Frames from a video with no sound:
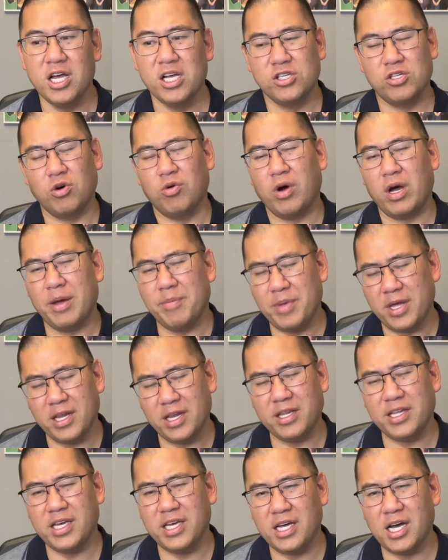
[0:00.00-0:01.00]
So,
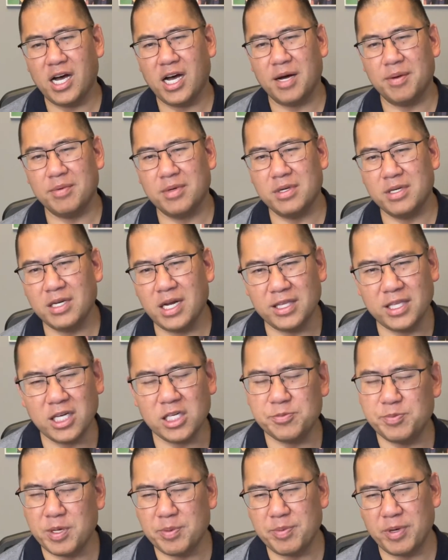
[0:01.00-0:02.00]
admittedly, um, nothing
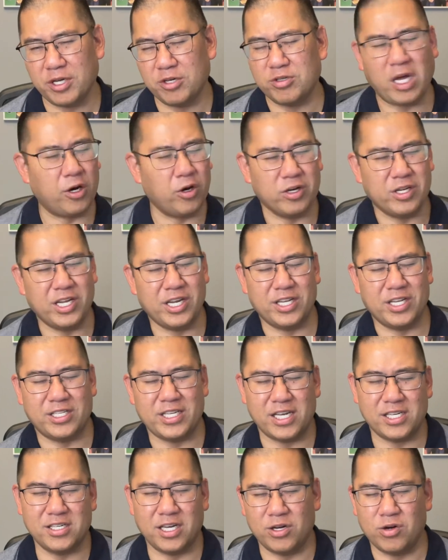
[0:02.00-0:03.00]
has piqued my interest. I don't need a
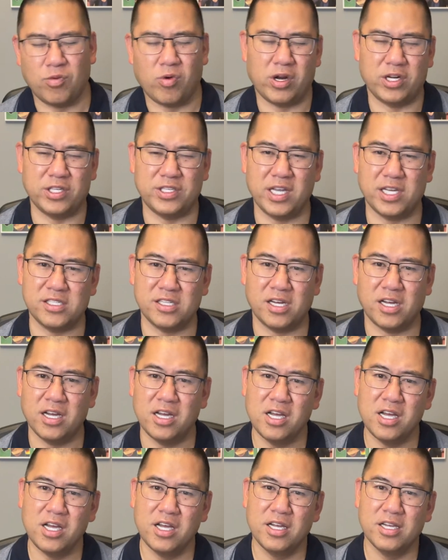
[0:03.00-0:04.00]
Tesla. I don't want a Tesla.